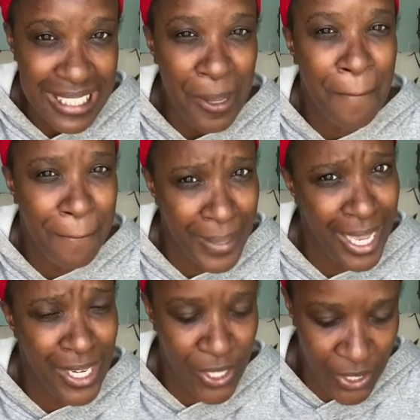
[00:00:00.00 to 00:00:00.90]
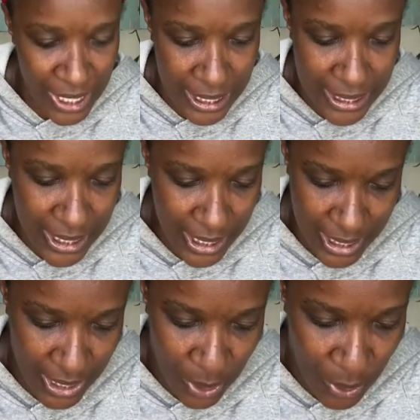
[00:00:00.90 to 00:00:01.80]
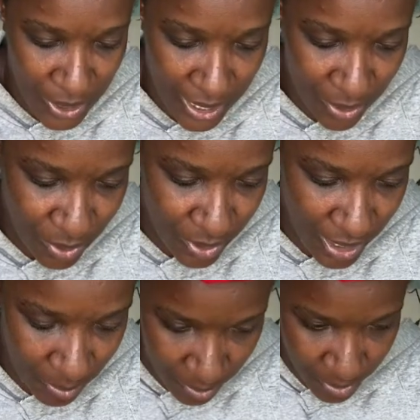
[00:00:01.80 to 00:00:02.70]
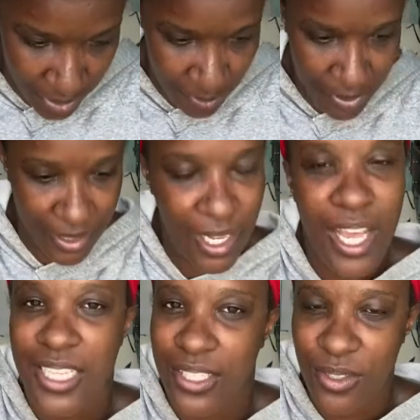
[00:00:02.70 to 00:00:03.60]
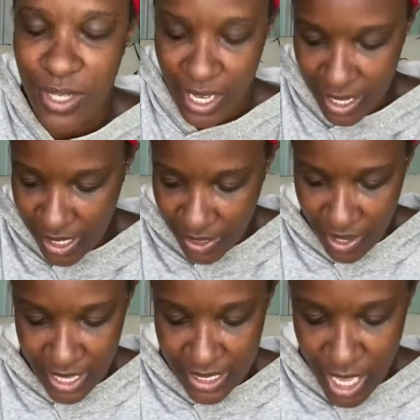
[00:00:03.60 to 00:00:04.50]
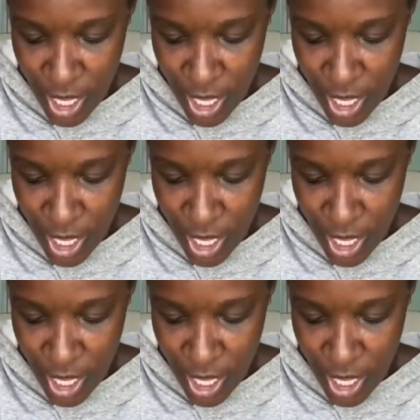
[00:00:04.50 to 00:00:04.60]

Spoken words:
mad ingredients. This isn't an all natural type of brand, but that's okay. I digress.